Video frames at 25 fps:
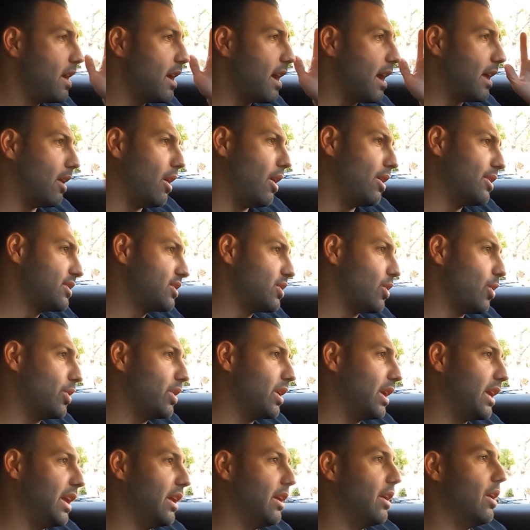and also
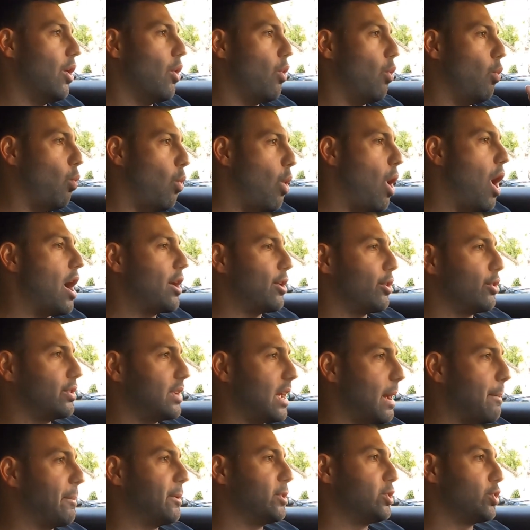the water
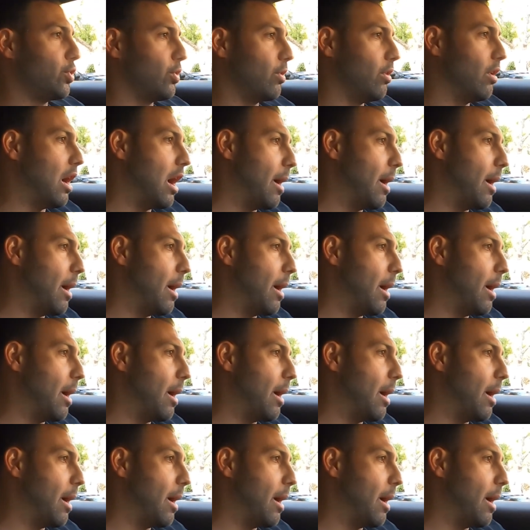temperature